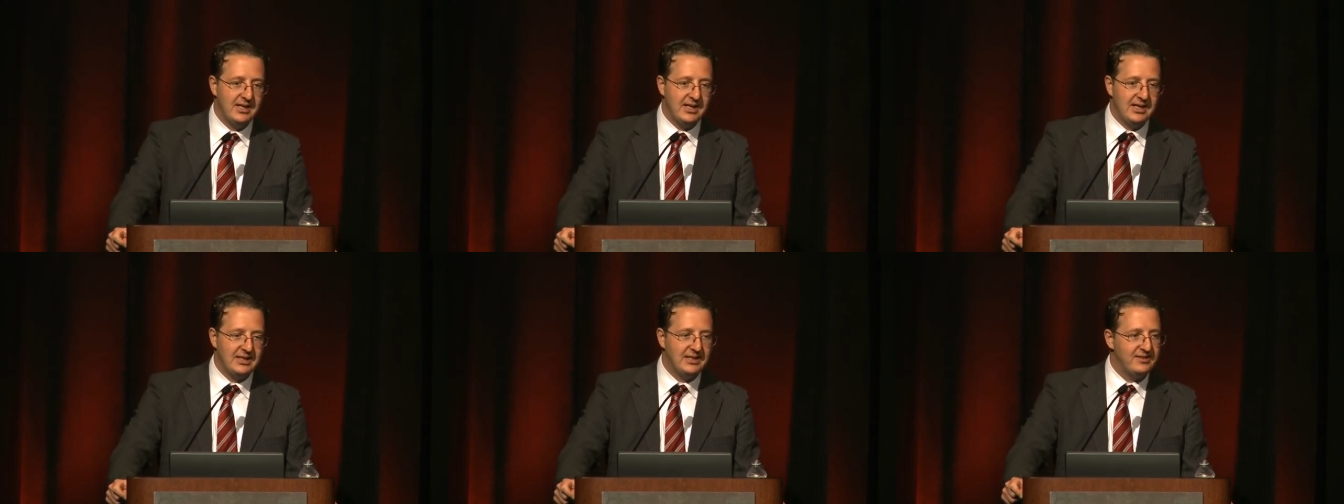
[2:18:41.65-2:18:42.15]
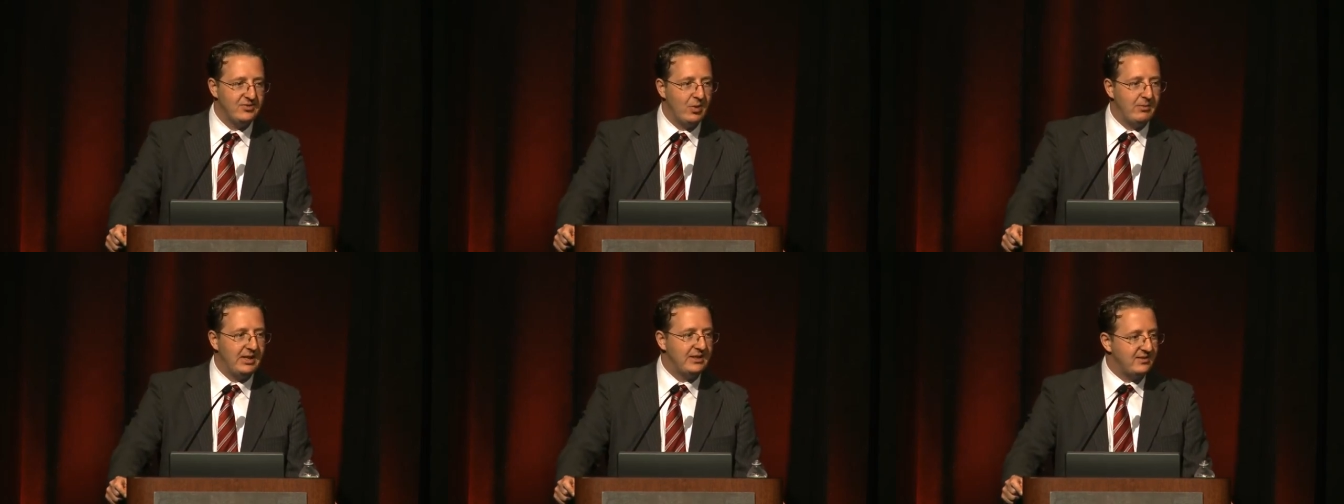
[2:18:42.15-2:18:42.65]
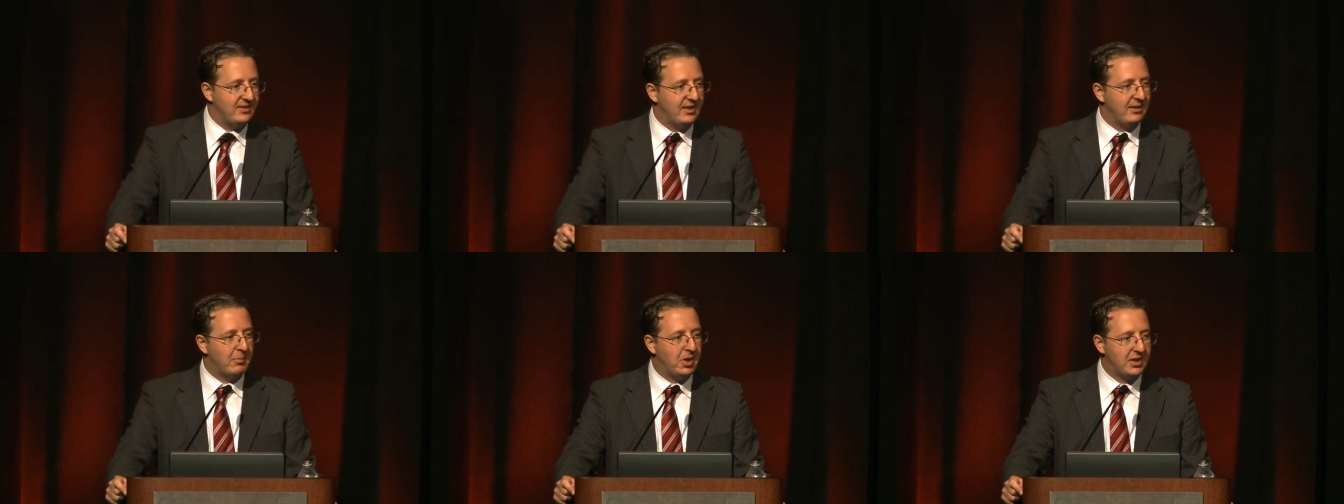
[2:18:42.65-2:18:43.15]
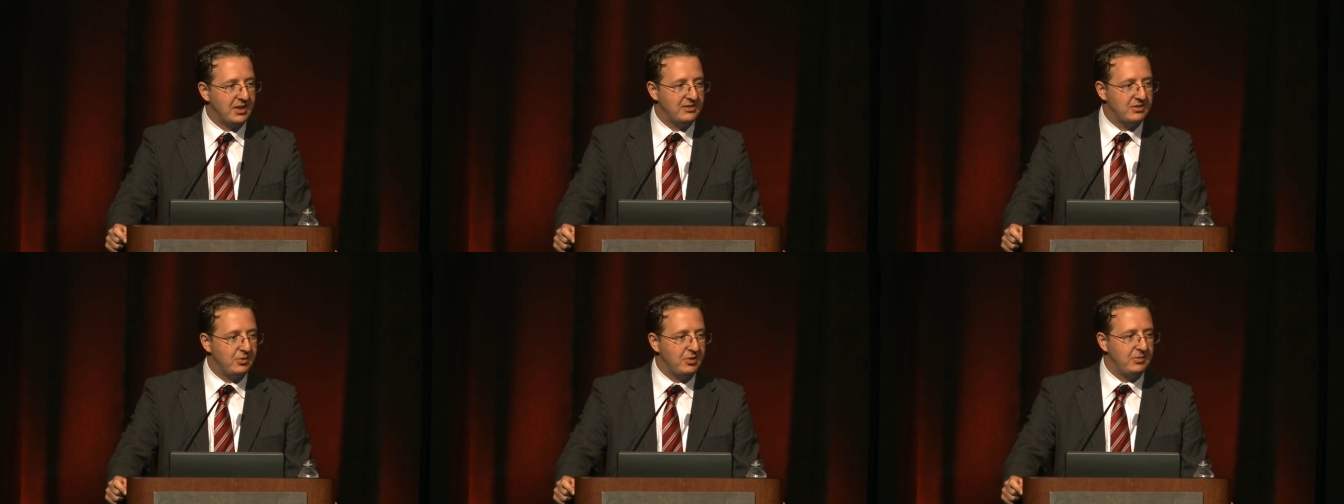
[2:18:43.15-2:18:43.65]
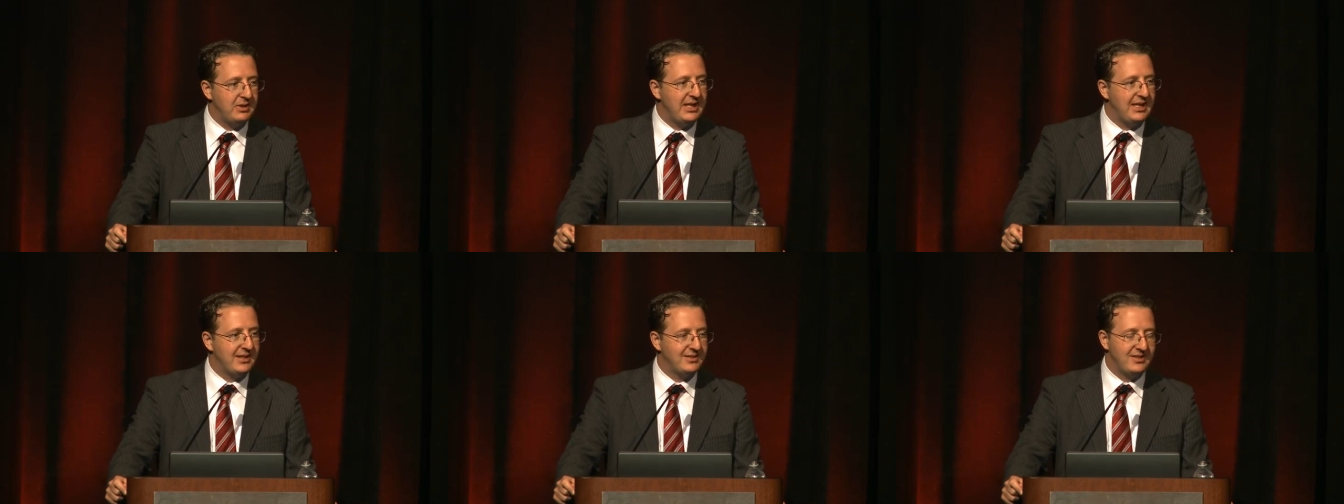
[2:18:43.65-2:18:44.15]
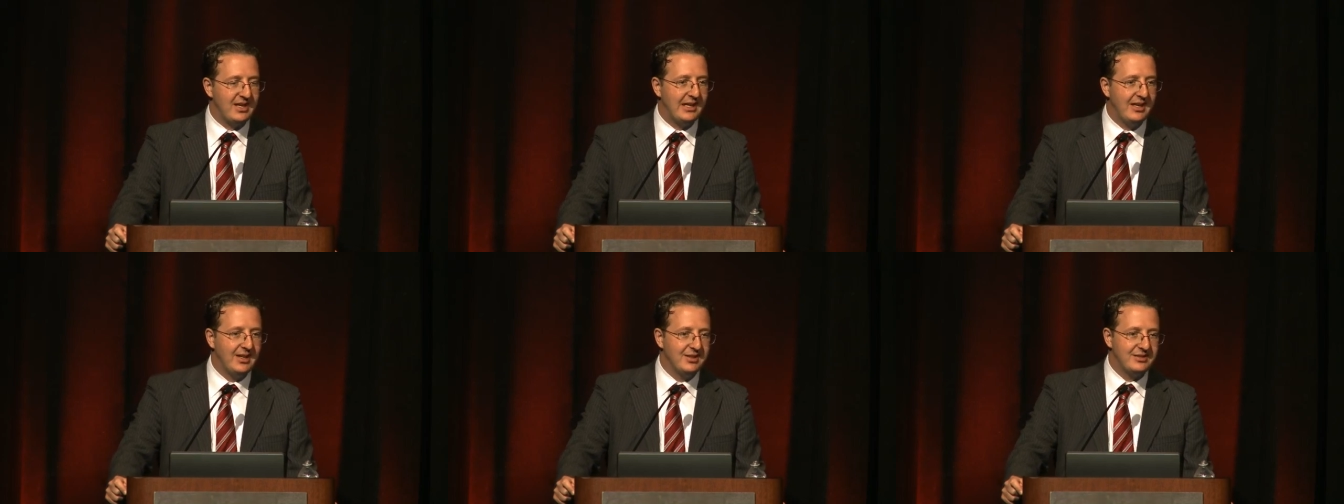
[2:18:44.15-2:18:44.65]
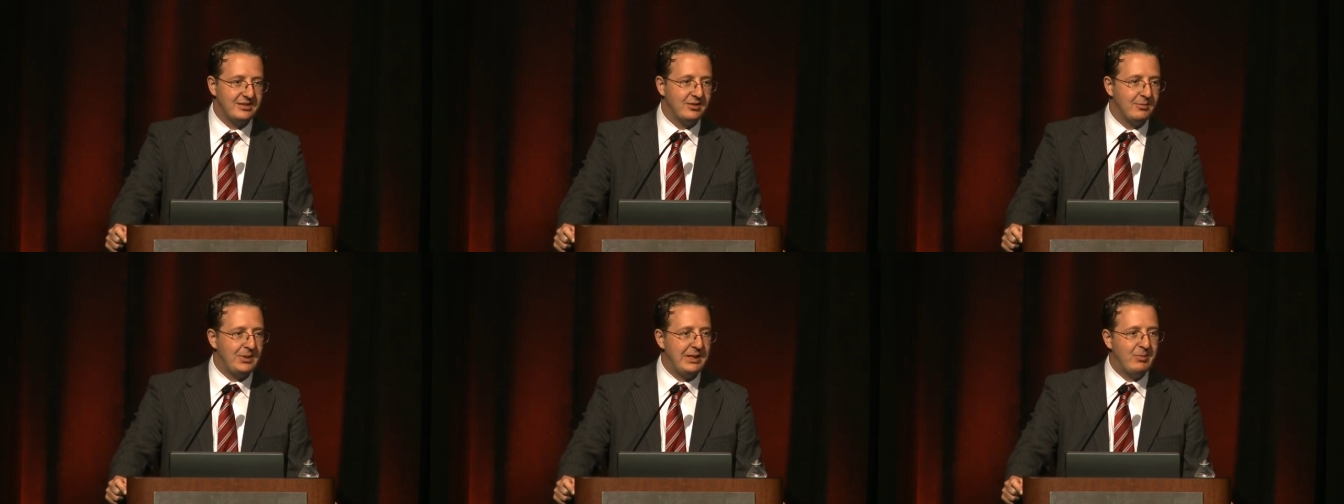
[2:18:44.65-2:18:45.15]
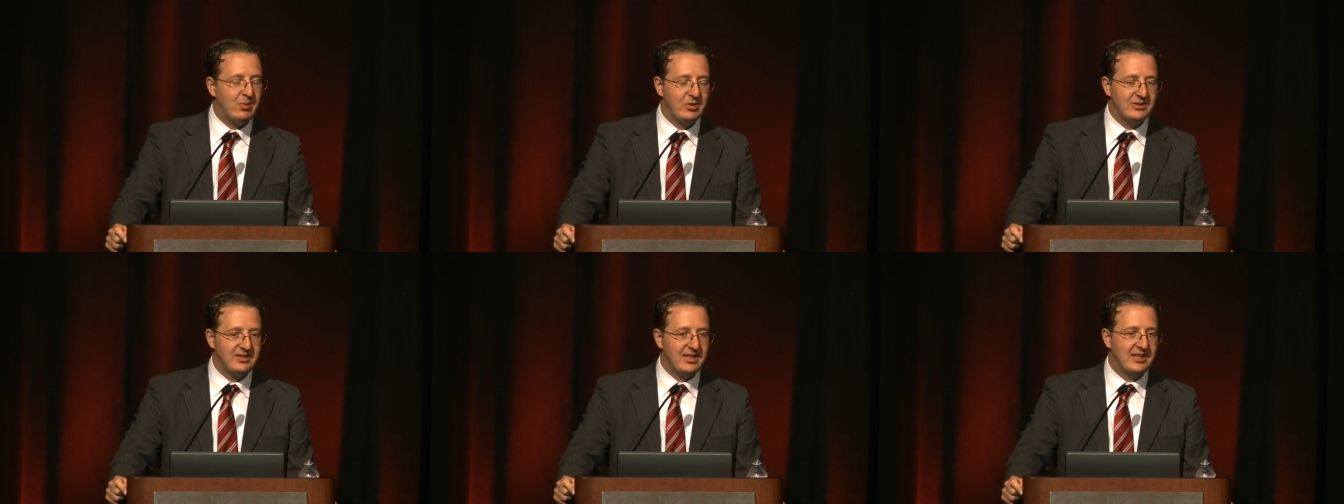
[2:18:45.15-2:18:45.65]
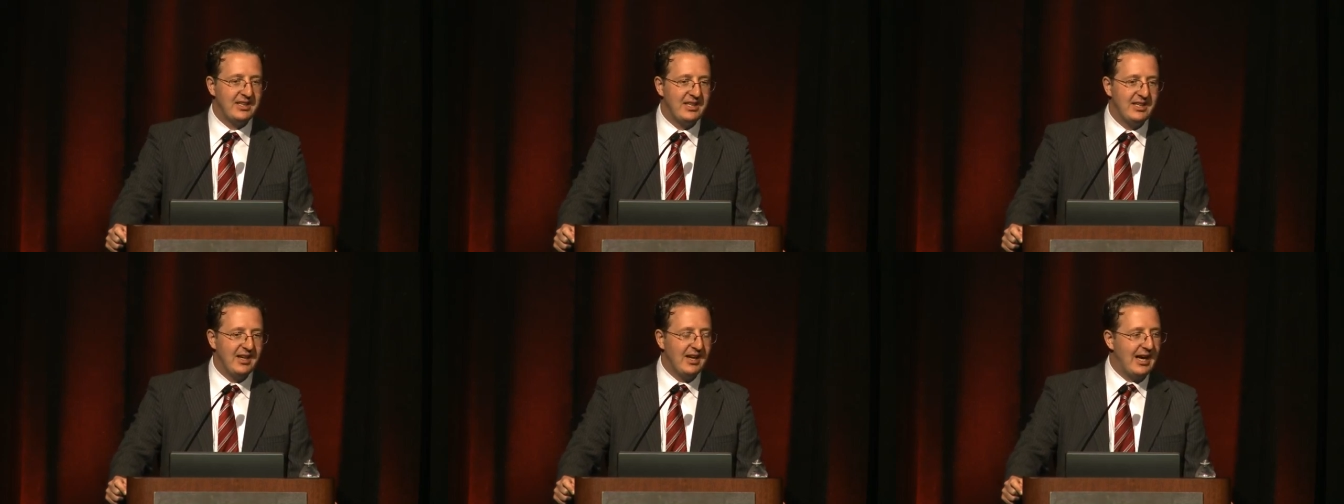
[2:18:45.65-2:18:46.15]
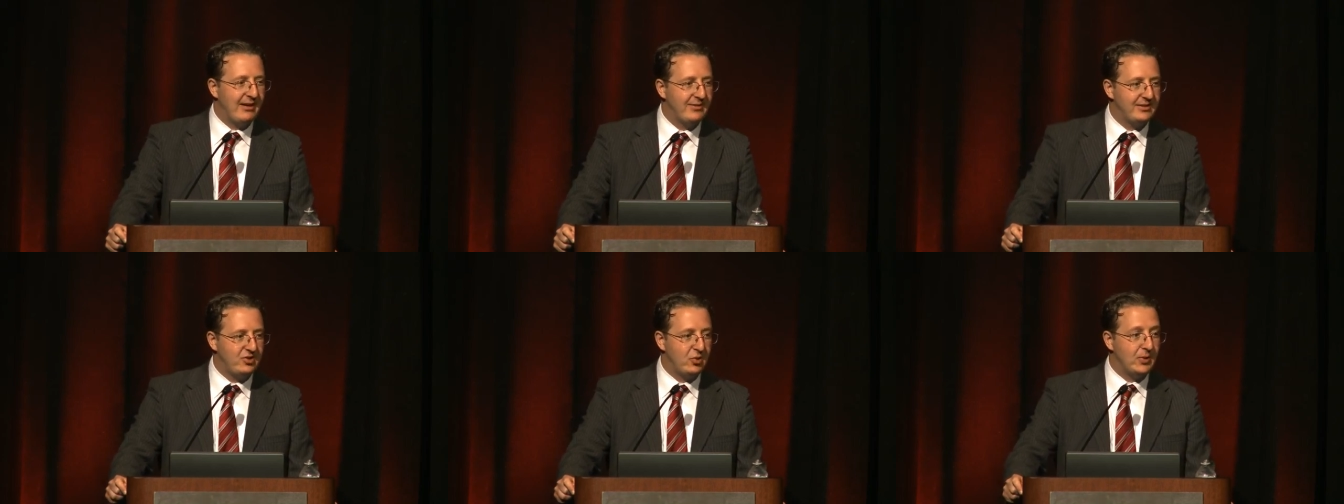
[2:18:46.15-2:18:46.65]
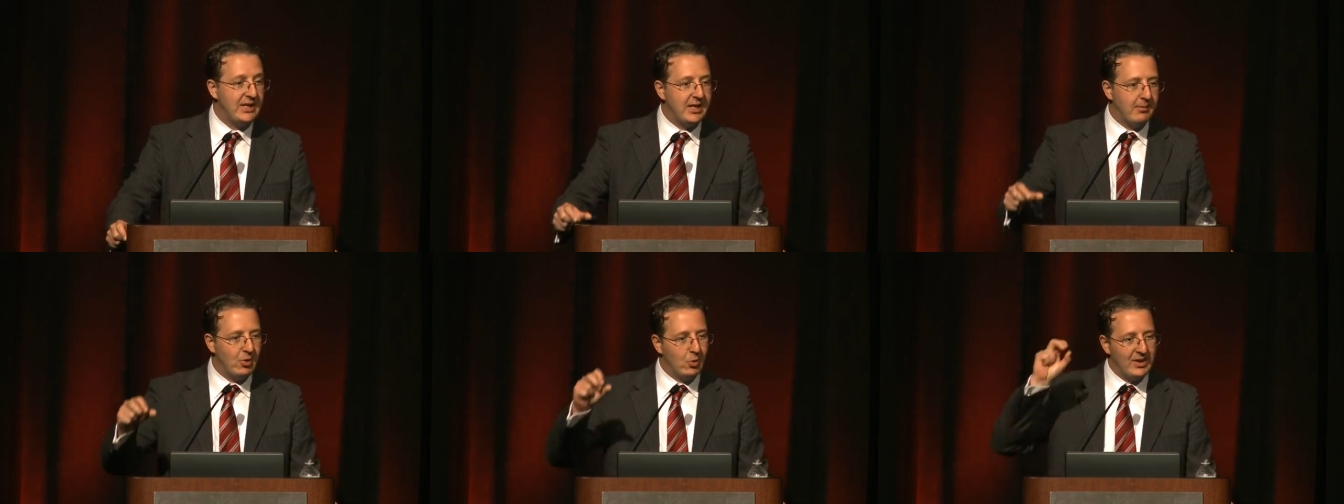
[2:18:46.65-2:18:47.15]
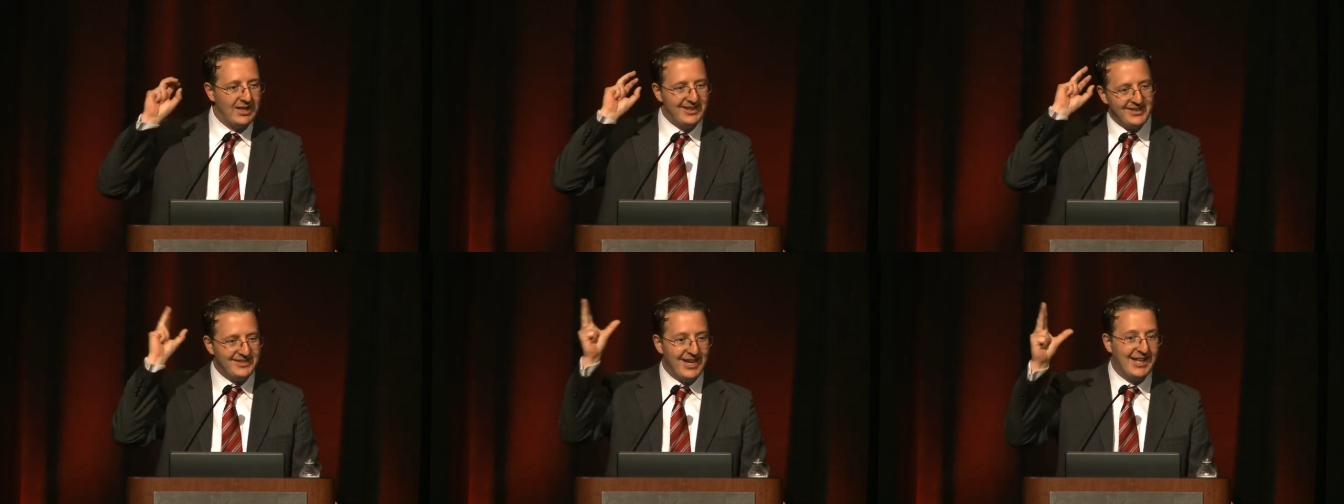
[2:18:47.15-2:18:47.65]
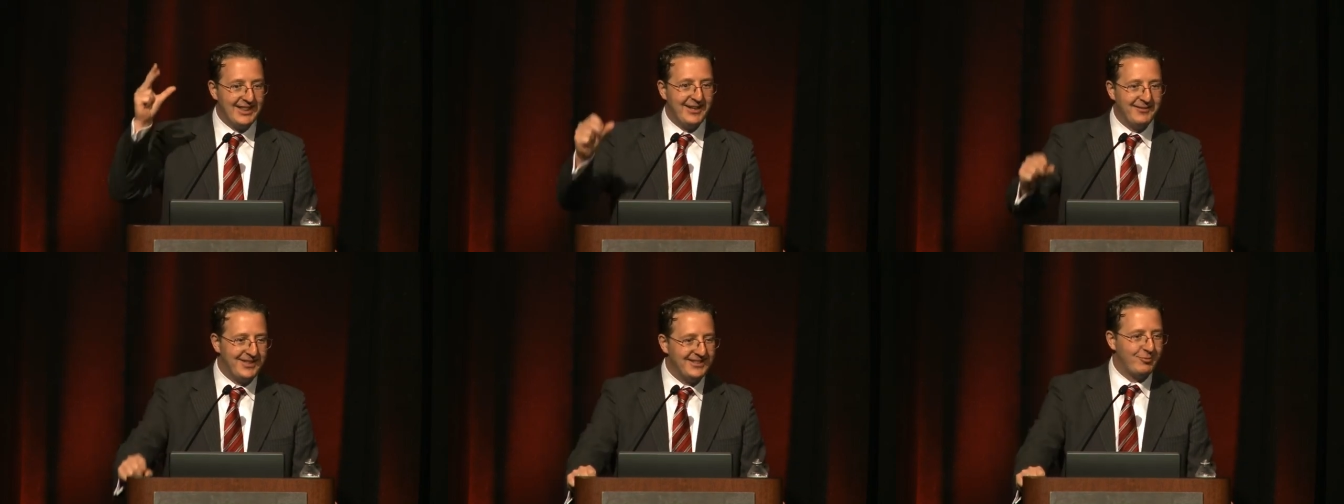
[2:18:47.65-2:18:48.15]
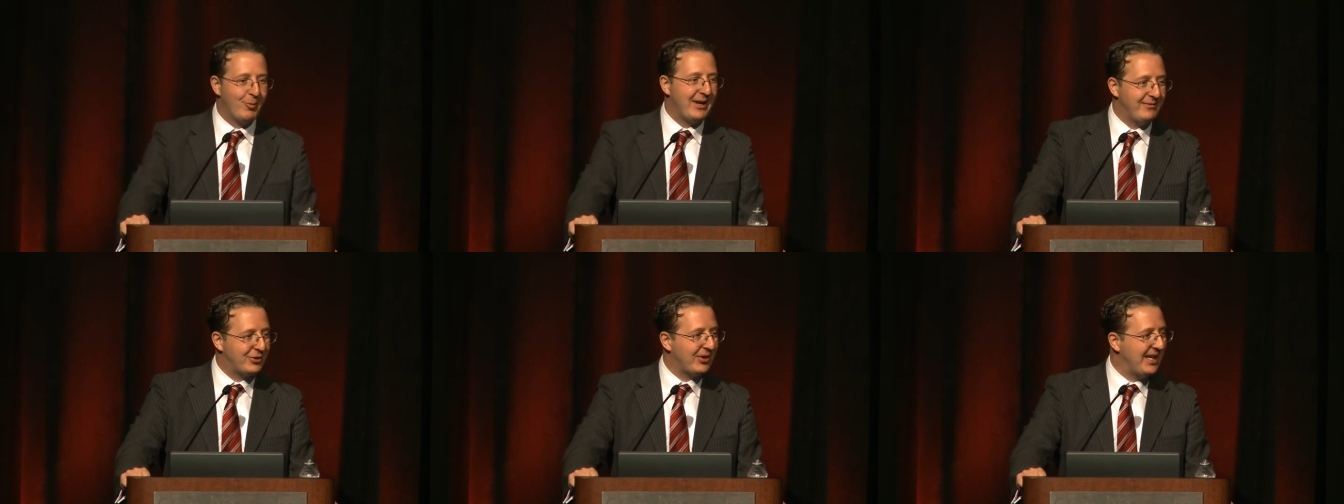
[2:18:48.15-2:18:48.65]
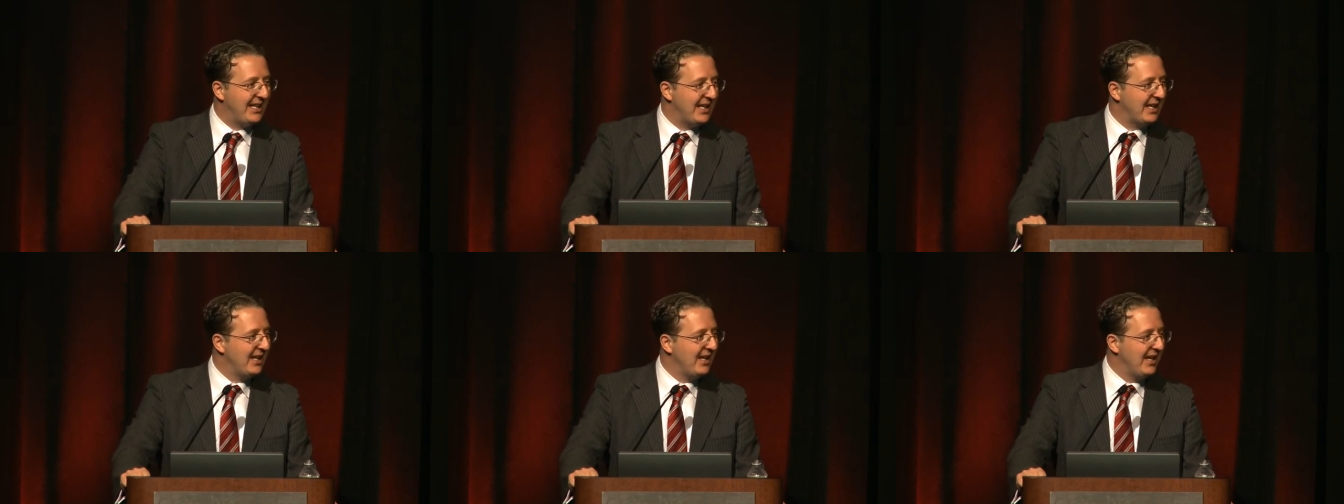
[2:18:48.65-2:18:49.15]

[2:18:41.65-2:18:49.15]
And this is what makes the market so unique, is that certain people will suddenly have this eureka moment and they say, I love this way of trading.